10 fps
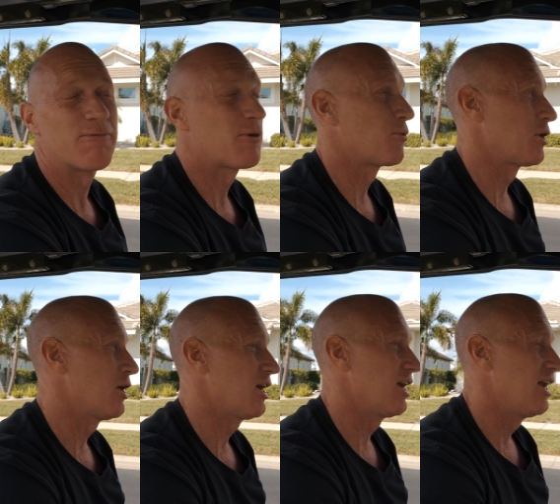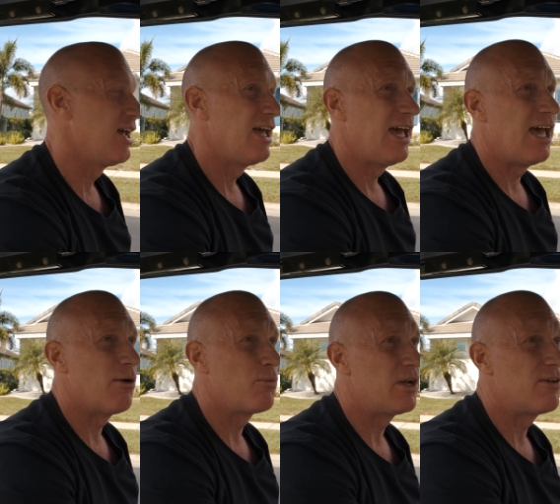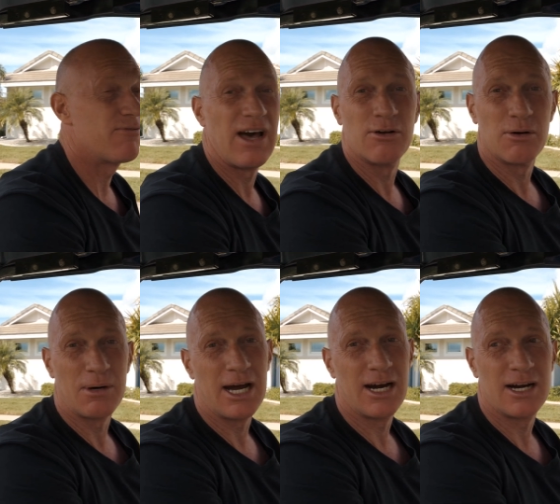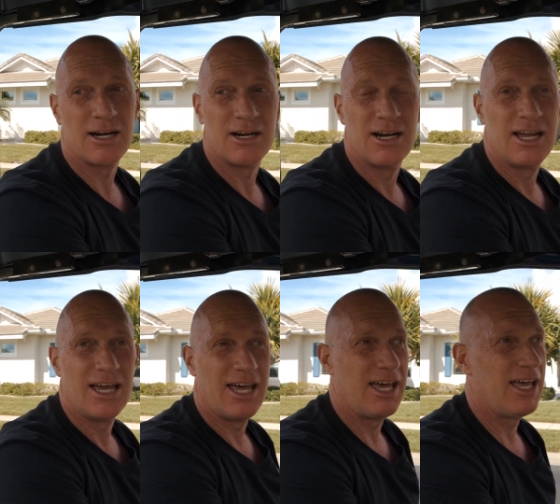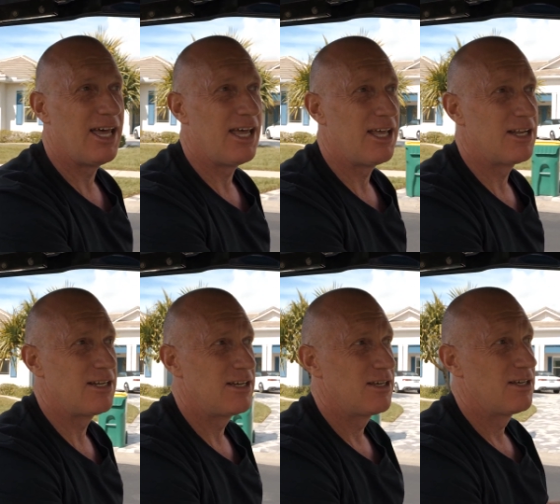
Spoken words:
for work, and we found a buyer and